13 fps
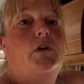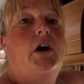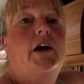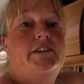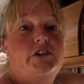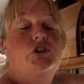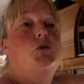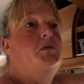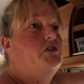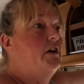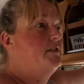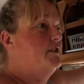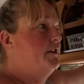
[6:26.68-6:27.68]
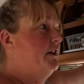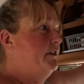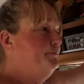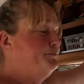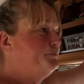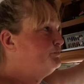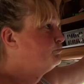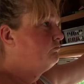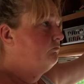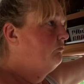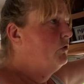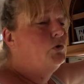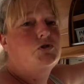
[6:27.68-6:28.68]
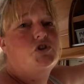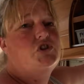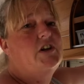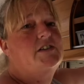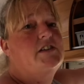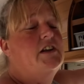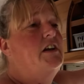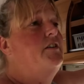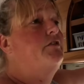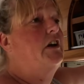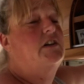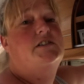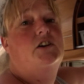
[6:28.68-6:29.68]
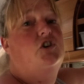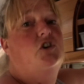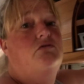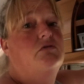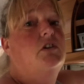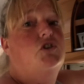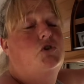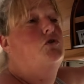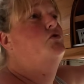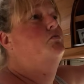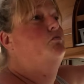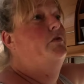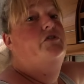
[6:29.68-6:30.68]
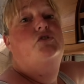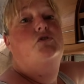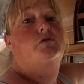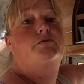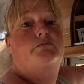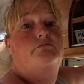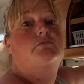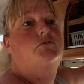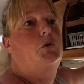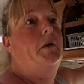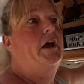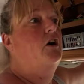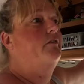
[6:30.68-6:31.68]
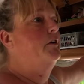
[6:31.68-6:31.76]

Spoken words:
But I did a cupboard yesterday, or just yesterday evening, because I got cross with stuff coming out of